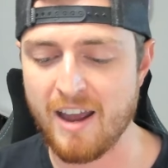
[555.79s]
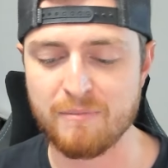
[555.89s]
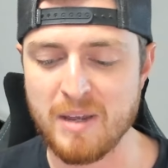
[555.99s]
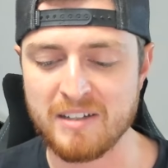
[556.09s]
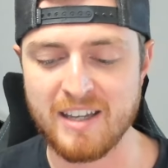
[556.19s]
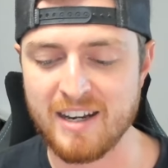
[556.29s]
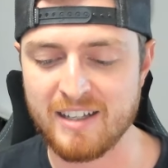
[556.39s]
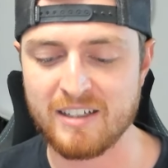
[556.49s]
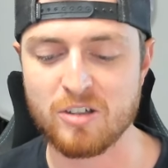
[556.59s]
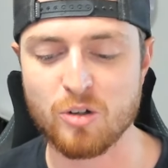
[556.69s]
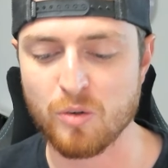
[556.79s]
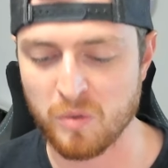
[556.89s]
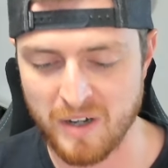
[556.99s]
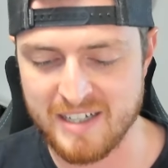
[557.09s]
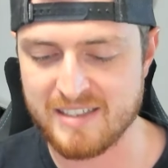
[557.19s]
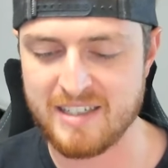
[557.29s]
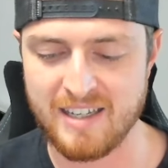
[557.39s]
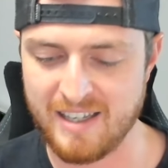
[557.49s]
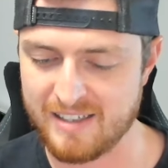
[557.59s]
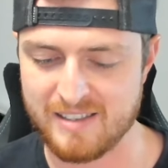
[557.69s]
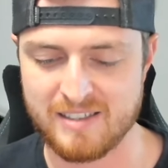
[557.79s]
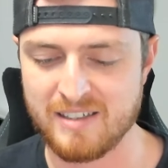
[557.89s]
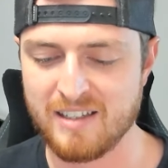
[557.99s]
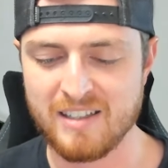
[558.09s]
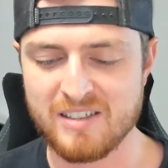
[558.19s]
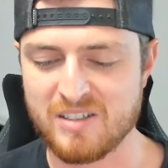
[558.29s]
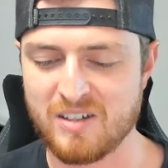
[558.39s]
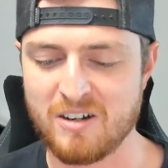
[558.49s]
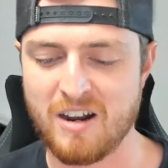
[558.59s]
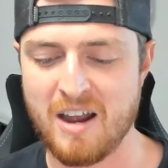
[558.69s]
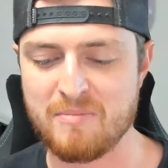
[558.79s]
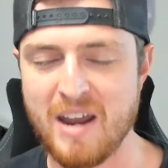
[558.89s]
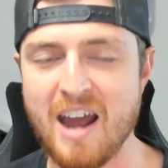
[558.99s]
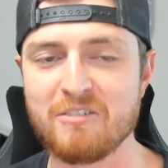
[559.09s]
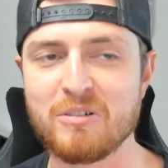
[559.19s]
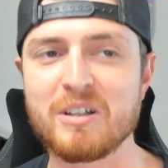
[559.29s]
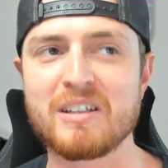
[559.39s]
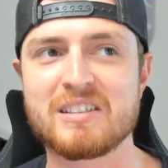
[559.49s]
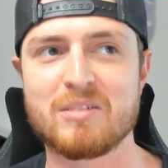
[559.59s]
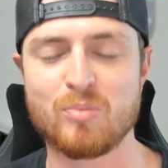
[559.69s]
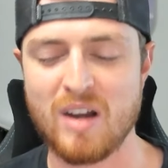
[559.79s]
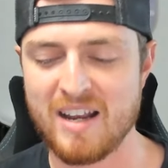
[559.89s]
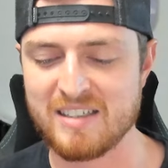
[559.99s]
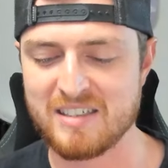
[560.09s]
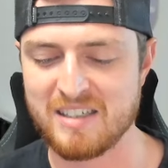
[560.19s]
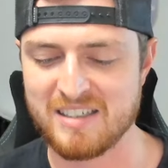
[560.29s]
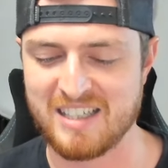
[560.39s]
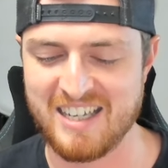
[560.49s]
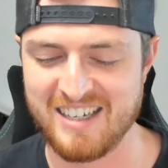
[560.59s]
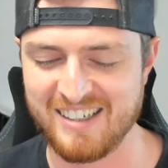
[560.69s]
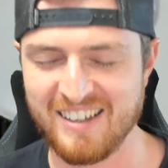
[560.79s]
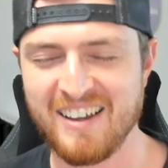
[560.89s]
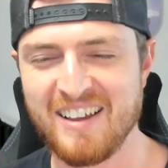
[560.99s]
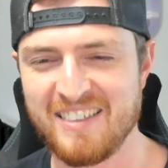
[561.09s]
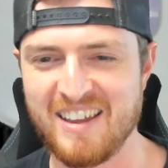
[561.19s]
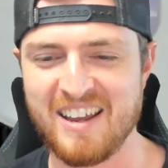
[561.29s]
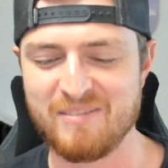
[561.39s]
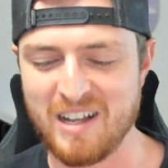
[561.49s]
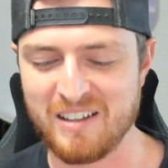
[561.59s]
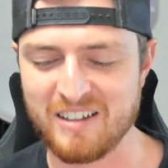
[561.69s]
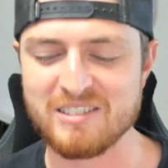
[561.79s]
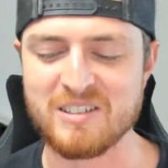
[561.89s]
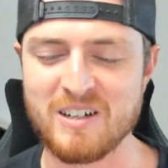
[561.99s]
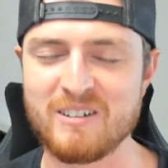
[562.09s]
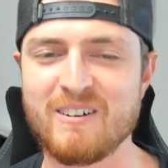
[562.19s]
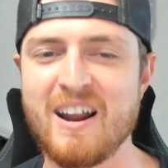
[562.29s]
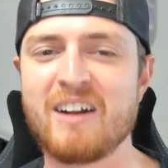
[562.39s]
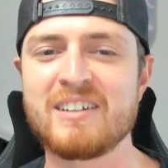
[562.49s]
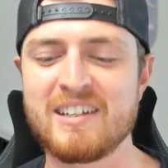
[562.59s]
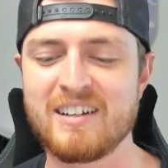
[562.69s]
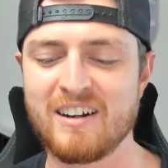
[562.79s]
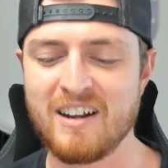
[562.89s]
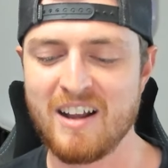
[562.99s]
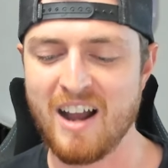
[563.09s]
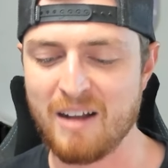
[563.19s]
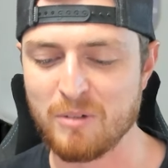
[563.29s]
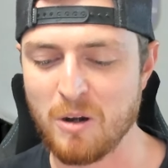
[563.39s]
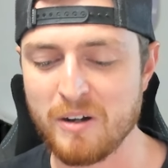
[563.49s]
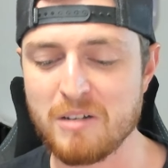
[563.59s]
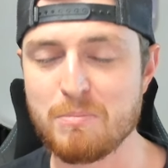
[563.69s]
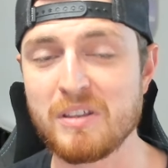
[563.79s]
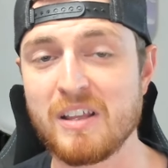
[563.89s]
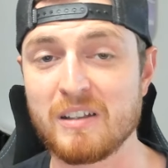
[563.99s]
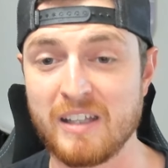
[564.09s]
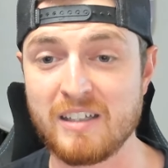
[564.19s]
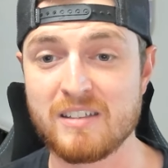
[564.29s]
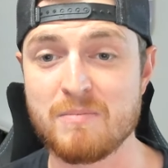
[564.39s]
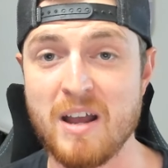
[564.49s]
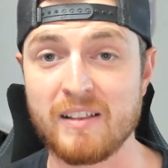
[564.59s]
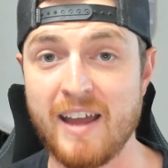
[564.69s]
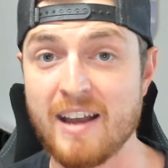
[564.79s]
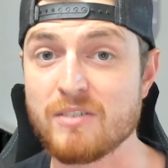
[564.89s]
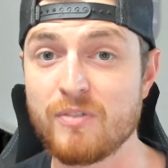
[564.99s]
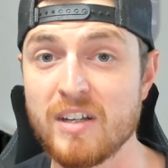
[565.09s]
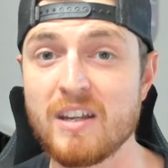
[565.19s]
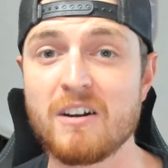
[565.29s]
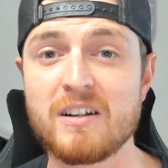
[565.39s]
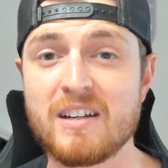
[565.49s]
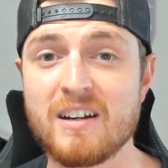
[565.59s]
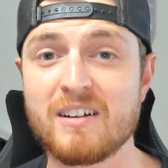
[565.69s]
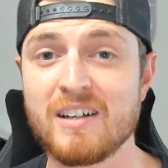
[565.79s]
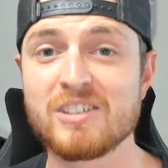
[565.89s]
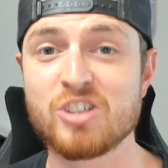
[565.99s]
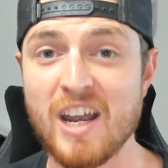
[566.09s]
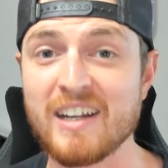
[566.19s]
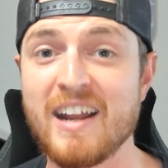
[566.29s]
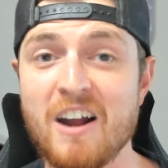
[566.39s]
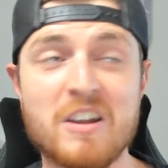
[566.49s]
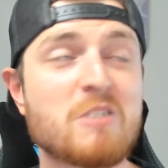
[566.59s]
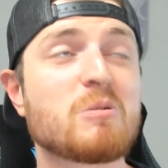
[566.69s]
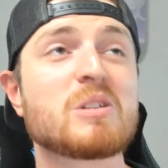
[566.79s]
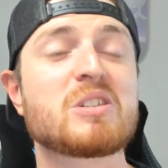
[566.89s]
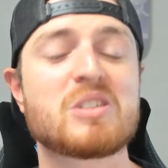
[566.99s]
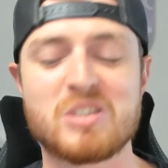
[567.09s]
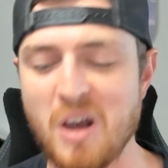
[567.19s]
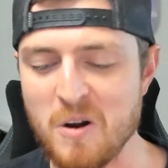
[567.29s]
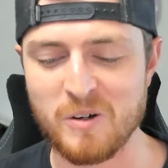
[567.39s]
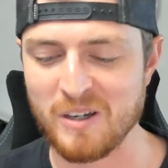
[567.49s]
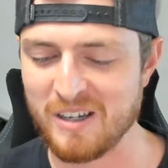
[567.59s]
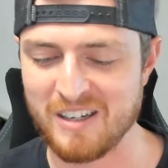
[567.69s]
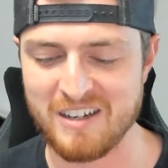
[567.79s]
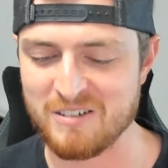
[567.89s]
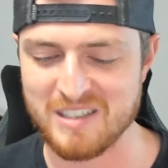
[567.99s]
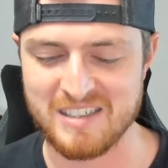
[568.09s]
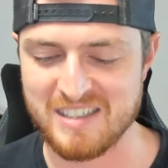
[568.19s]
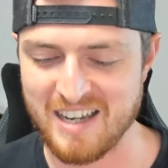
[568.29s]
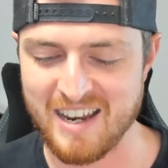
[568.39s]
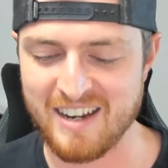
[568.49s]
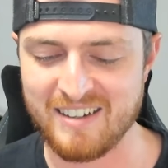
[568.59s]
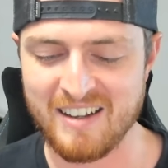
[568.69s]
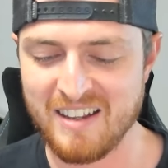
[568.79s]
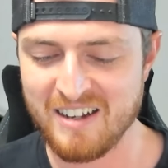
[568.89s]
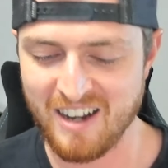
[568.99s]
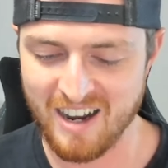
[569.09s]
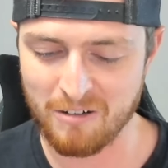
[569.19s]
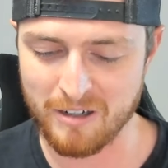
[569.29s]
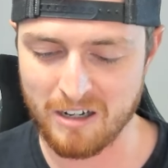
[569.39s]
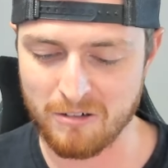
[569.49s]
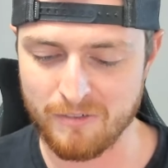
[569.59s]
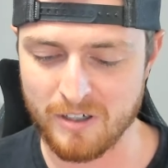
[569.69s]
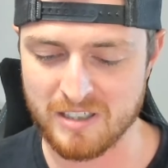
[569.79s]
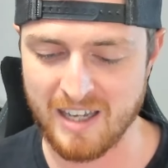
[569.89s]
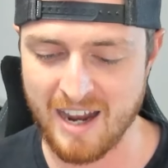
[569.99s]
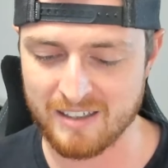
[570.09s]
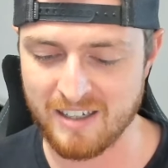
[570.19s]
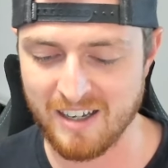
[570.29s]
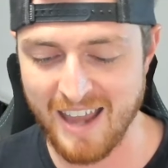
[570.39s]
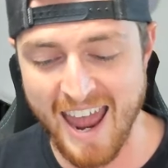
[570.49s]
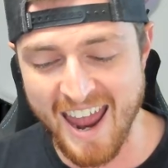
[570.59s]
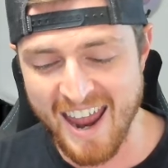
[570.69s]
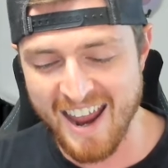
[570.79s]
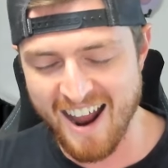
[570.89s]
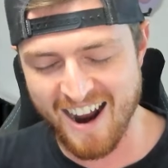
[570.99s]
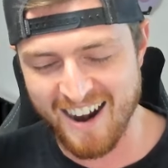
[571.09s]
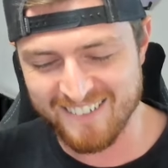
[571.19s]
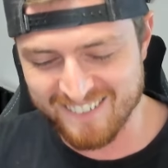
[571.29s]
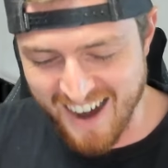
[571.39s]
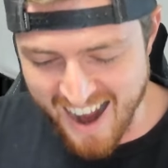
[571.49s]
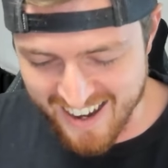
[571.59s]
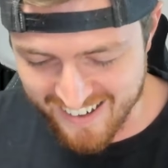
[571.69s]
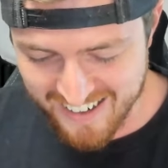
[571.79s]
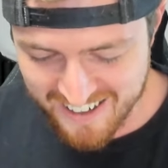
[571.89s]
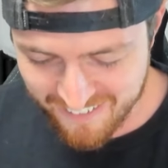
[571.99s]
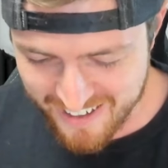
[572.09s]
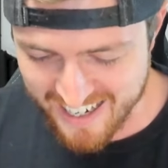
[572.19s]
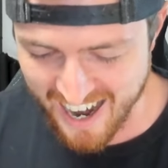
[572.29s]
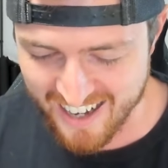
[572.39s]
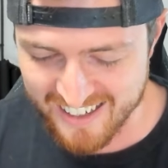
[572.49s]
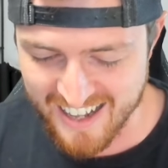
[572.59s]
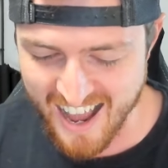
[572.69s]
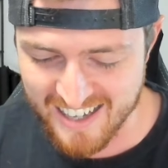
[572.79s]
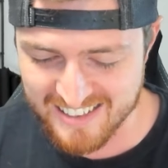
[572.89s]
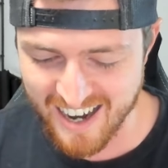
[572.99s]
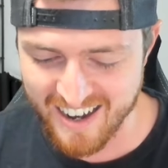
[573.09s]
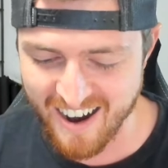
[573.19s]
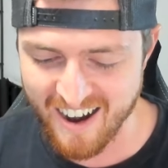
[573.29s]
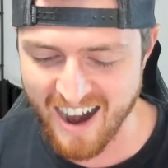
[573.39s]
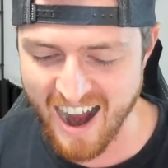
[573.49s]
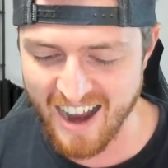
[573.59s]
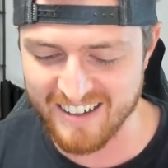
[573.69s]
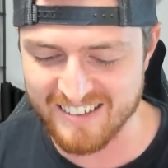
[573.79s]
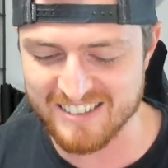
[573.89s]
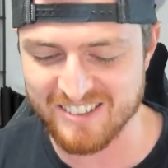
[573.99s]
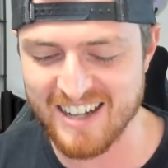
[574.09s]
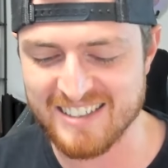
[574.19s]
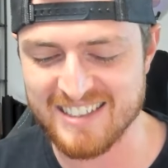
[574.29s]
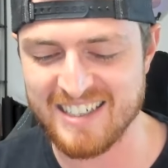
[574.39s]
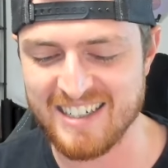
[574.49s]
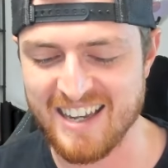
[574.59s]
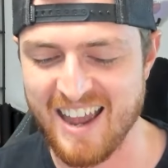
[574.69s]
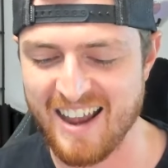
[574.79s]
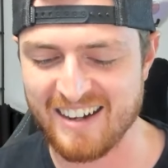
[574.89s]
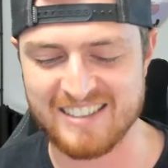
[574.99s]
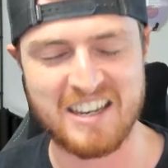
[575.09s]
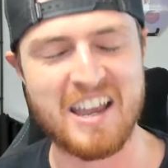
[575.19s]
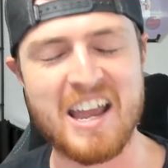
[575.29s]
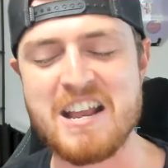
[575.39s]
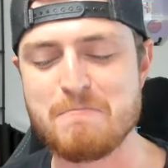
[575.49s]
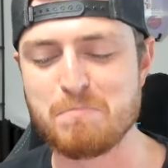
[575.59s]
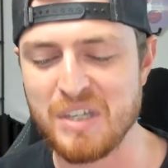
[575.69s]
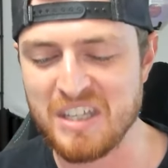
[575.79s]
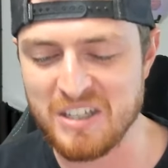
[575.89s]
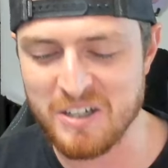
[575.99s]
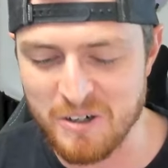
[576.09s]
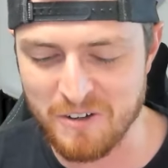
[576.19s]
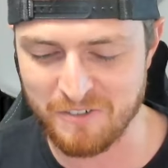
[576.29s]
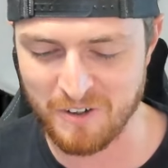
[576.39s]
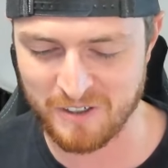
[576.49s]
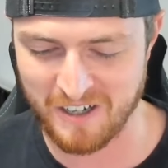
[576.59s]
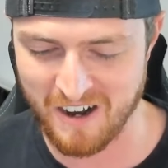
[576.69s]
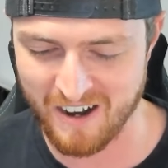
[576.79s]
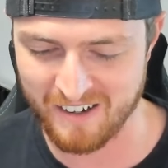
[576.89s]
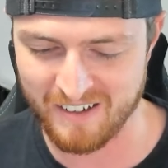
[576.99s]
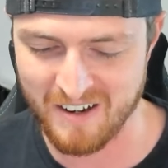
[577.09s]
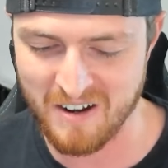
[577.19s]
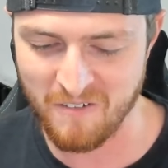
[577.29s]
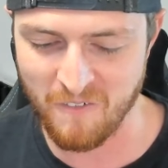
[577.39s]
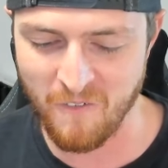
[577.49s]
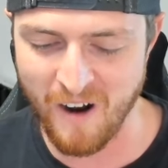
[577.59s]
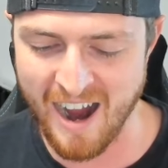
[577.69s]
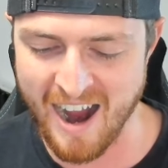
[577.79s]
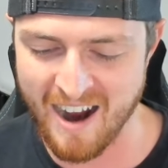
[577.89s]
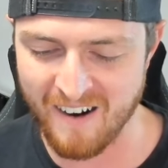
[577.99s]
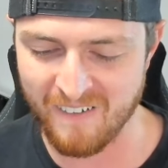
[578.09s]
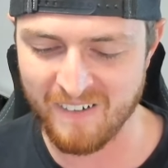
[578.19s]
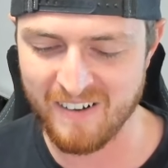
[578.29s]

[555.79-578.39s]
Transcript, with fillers: I've been getting crazy hits, so I'm not really surprised to see that my luck has turned around here. I'm going to put the link to my last video in here. Check it out. It was so good. It was insane. Uh, we got a reverse Cacnea. Hey, all right. We got an SIR Iron Treads EX. A beautiful card. Wow.